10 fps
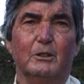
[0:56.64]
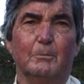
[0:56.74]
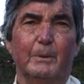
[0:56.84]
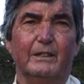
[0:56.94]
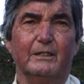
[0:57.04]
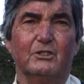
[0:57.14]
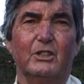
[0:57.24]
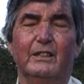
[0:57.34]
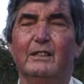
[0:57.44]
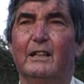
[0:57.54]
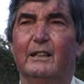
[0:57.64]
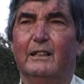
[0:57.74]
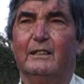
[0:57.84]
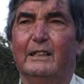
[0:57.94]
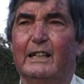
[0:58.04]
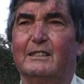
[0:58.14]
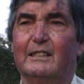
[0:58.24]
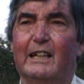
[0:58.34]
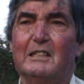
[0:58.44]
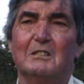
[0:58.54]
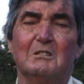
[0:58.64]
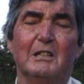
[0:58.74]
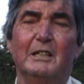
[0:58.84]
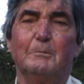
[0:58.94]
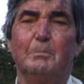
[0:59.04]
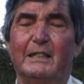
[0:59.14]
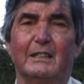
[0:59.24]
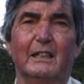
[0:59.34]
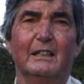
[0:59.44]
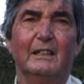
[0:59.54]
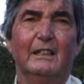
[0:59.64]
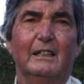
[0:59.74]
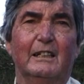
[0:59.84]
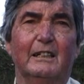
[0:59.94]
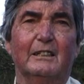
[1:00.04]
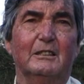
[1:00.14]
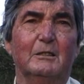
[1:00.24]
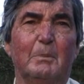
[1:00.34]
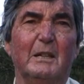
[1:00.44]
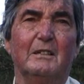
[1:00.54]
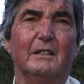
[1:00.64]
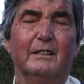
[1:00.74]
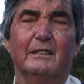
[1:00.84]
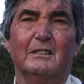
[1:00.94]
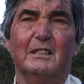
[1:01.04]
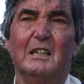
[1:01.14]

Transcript: that the bit that's in the SDS is better than the bit that's